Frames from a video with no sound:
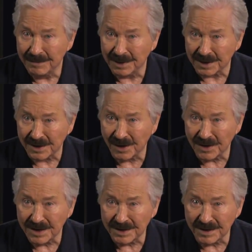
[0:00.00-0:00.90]
But
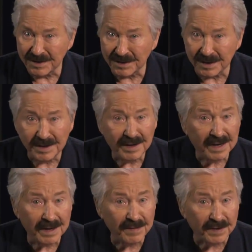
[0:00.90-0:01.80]
according to the
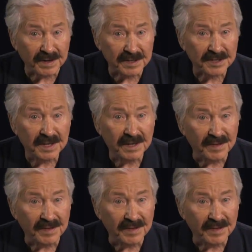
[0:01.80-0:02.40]
evidence,